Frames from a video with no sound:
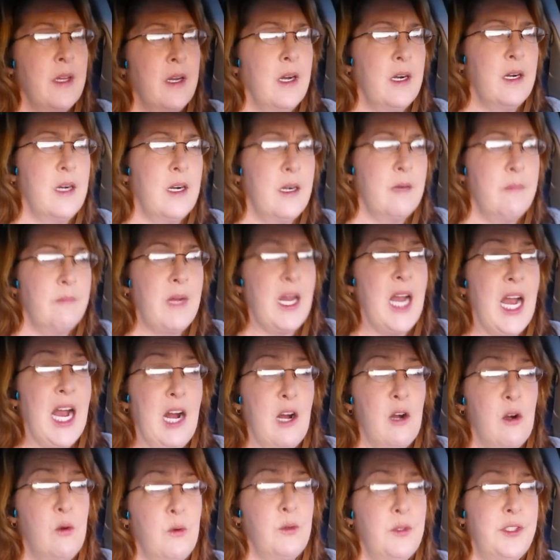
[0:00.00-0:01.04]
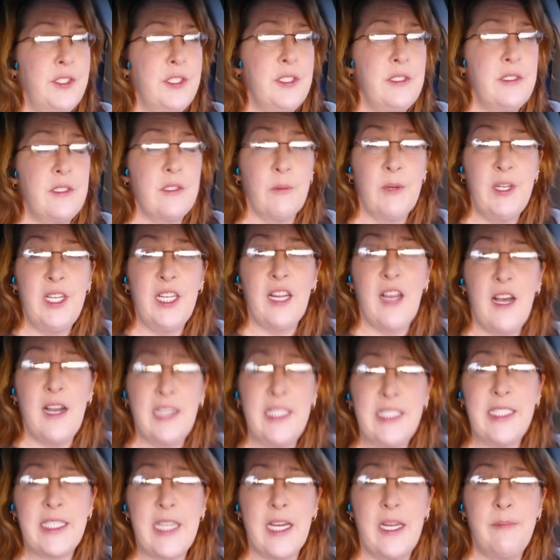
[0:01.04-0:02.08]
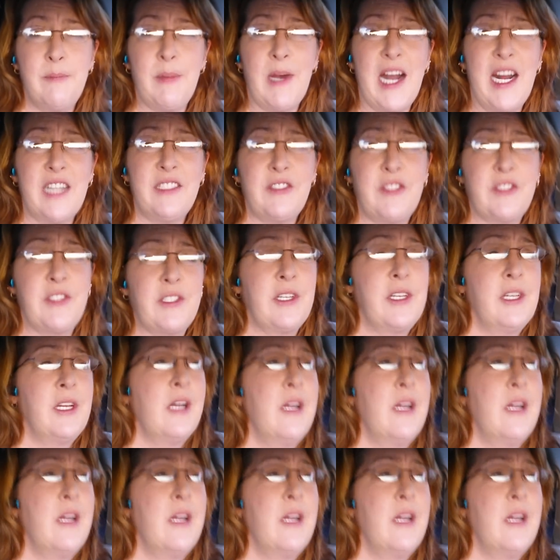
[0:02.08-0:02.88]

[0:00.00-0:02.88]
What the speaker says: How did the Reline get botched?